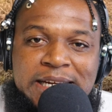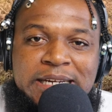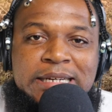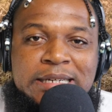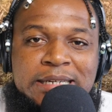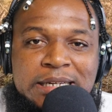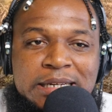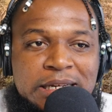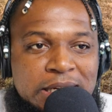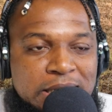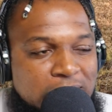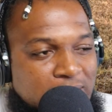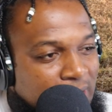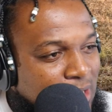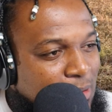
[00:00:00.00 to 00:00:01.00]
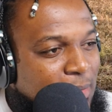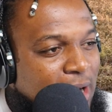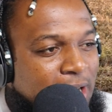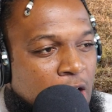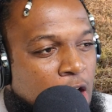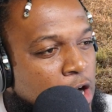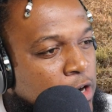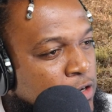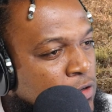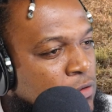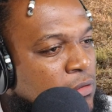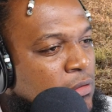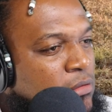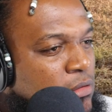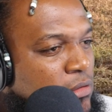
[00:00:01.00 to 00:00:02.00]
nigga. Ain't nobody heard of
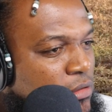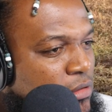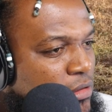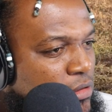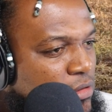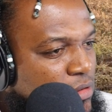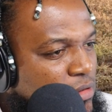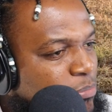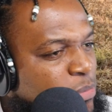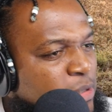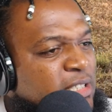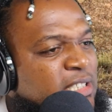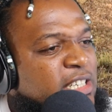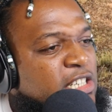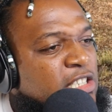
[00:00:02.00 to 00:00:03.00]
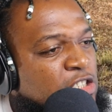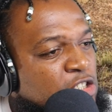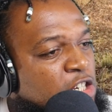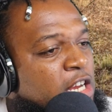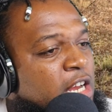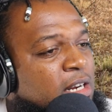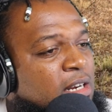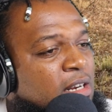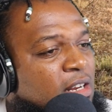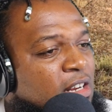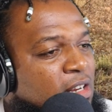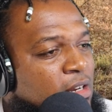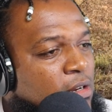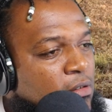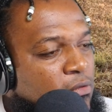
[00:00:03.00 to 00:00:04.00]
you, Princess Jut.
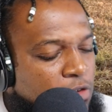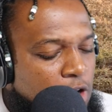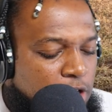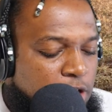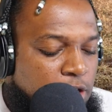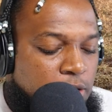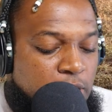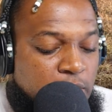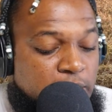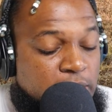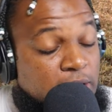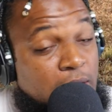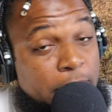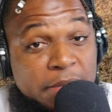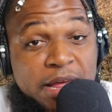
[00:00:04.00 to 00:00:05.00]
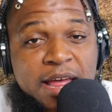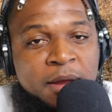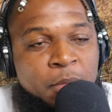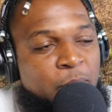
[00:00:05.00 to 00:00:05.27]
Fuck you, nigga. I'm mad,